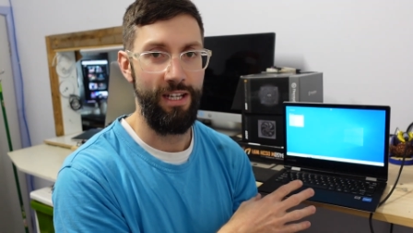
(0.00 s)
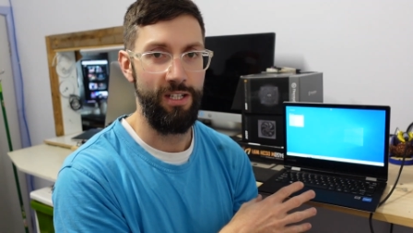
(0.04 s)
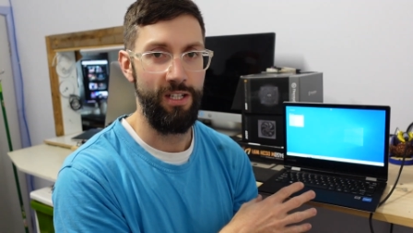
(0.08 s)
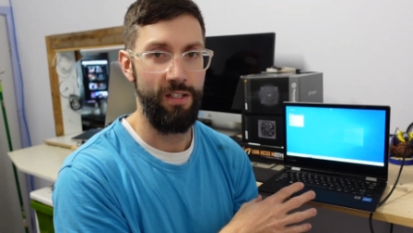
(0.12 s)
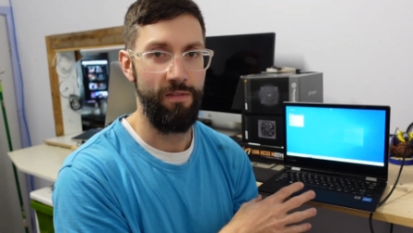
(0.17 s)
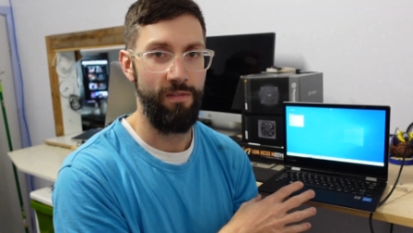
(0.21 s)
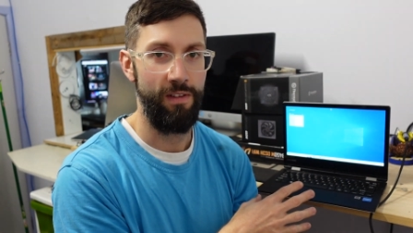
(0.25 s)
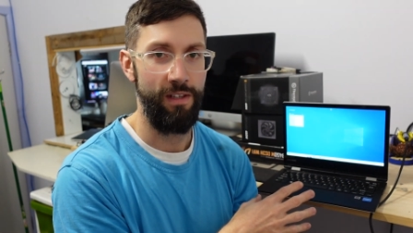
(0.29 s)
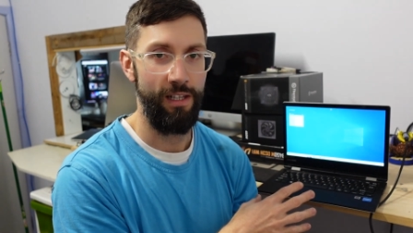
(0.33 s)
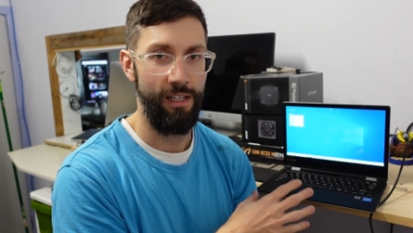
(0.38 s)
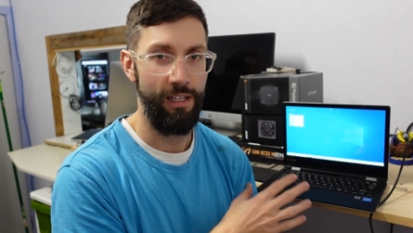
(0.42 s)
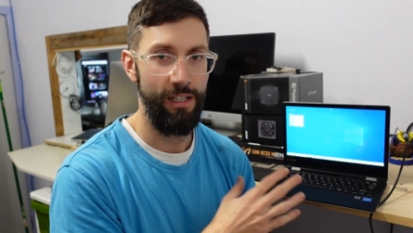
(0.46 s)
just
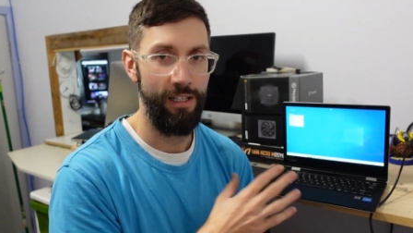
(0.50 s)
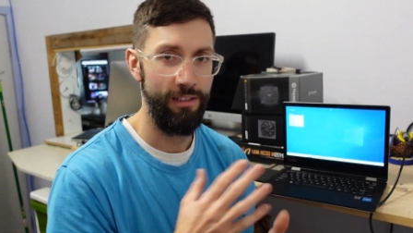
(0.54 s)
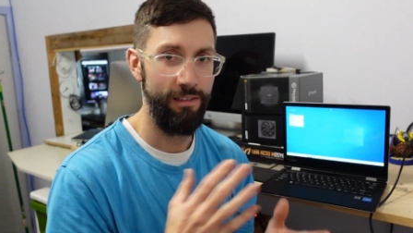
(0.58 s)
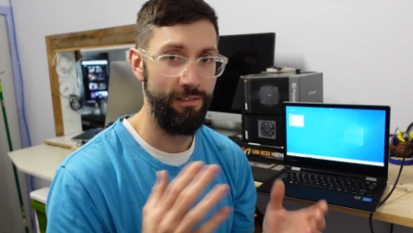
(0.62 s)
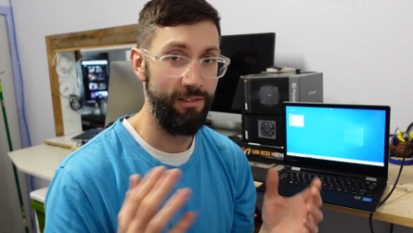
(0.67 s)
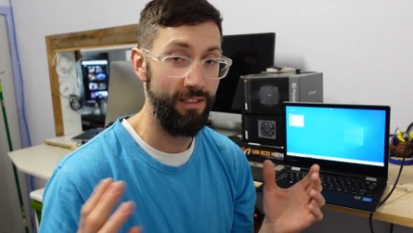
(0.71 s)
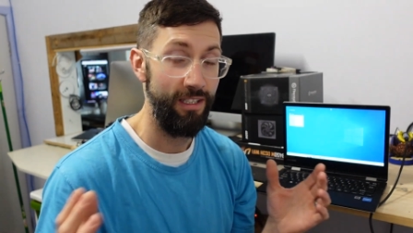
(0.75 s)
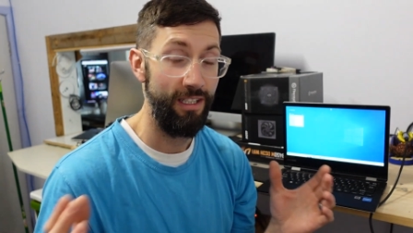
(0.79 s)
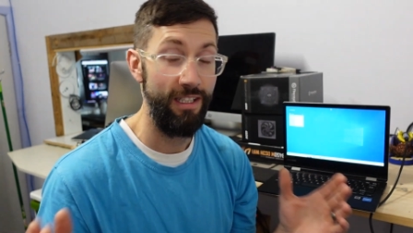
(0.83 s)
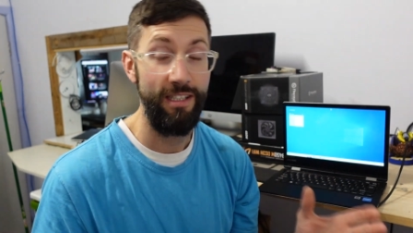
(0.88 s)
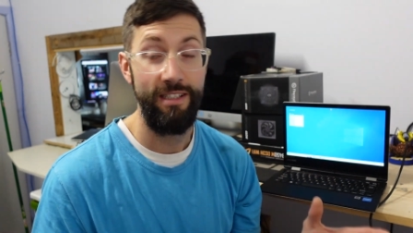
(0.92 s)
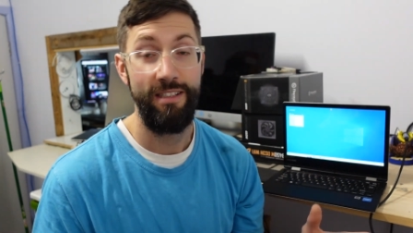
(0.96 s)
for the
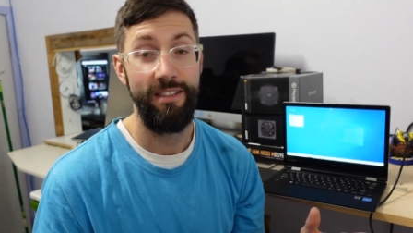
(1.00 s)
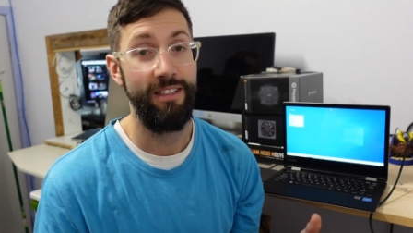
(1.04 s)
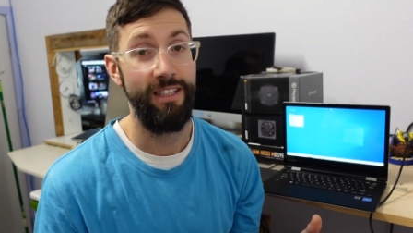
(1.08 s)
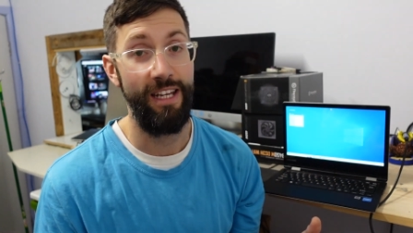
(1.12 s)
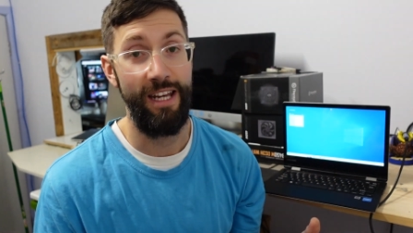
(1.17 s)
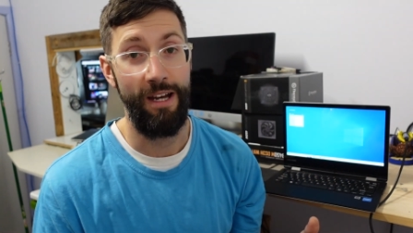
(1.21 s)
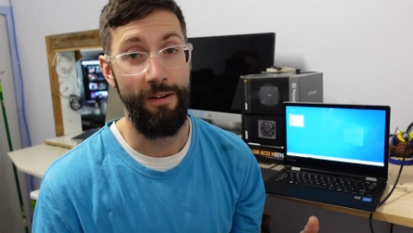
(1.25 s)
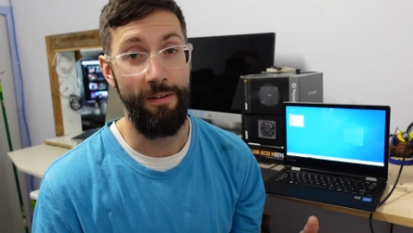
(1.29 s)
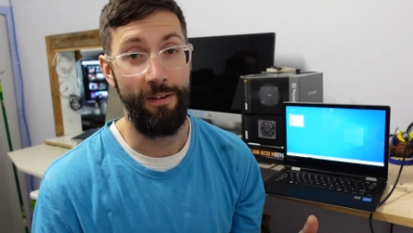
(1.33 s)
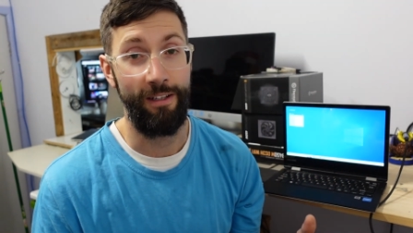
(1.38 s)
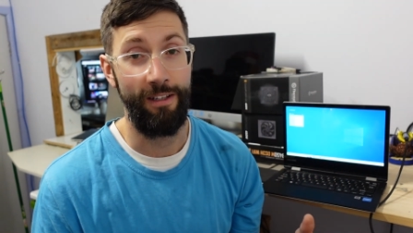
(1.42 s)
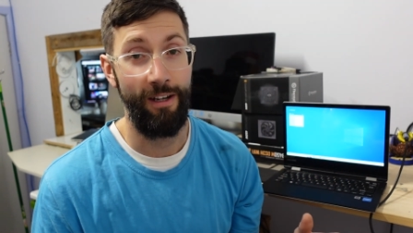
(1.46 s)
lulz, see
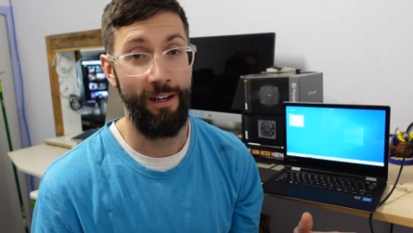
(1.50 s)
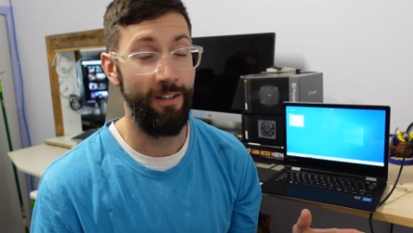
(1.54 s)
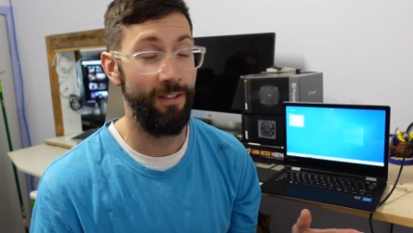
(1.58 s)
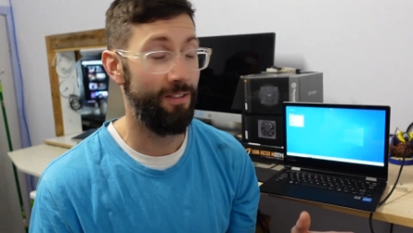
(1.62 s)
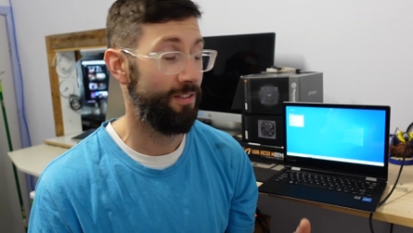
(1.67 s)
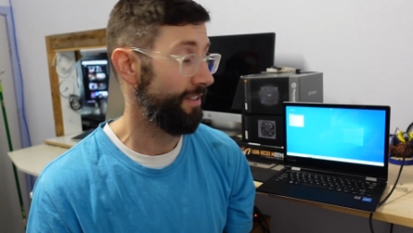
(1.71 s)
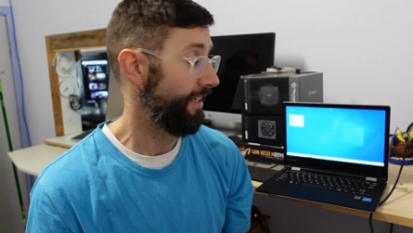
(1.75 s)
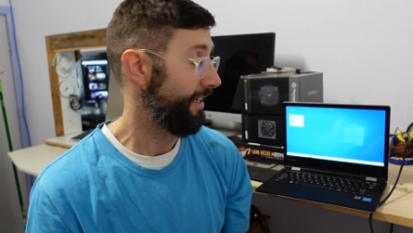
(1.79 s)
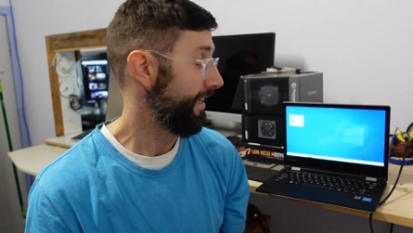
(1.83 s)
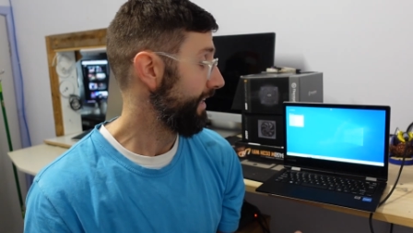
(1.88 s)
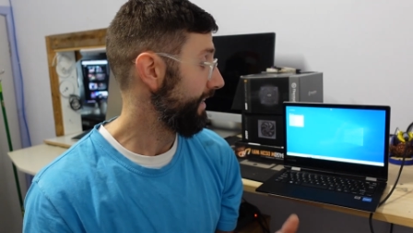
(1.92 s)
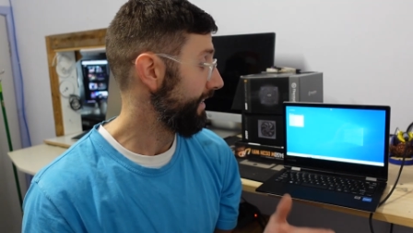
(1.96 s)
how it
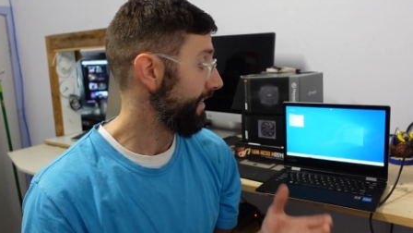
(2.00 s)
goes.